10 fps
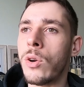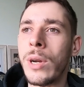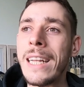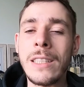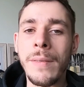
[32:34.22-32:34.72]

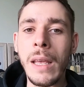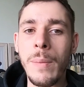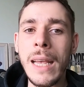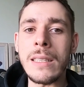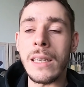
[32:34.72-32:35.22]
create something
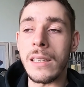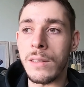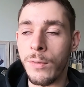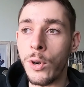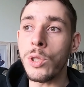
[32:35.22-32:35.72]
amazing
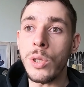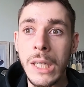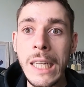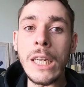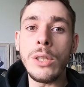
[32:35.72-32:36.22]
is first you
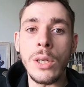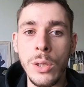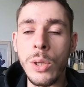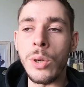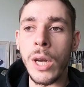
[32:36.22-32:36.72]
need to
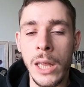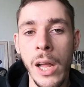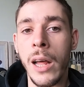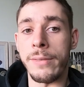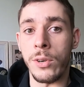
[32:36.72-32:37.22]
do a
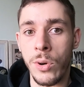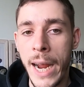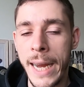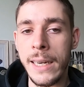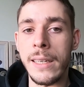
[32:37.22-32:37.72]
lot of
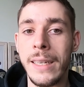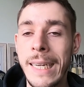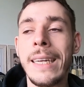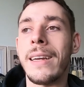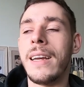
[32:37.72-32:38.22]

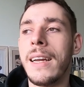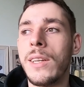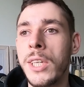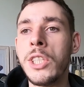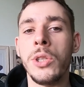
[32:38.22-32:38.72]
grinding.
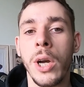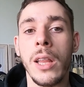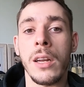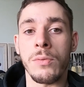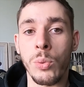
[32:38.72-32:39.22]
You need to do a
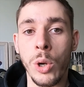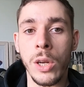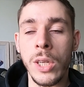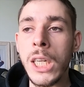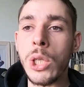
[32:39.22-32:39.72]
lot of
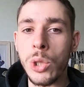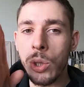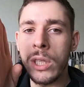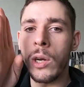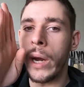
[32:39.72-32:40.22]
work. You need to
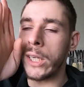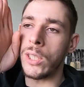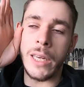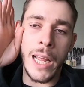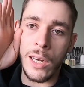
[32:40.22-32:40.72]
choose a
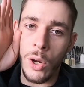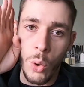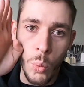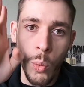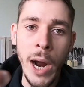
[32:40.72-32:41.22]
direction and go
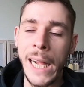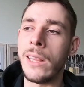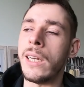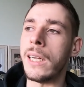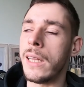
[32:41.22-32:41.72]

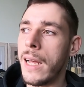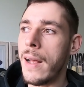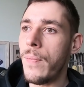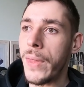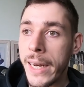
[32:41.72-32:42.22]
wild in it.
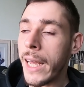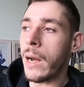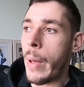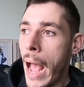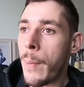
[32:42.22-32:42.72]
And again,
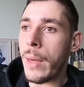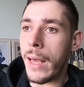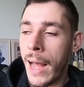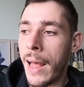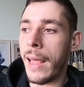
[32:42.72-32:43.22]
I'm
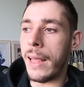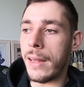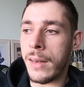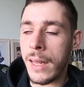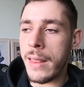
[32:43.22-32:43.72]
happy I
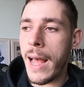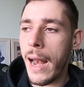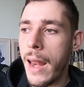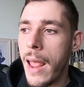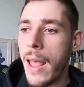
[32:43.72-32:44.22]
did that,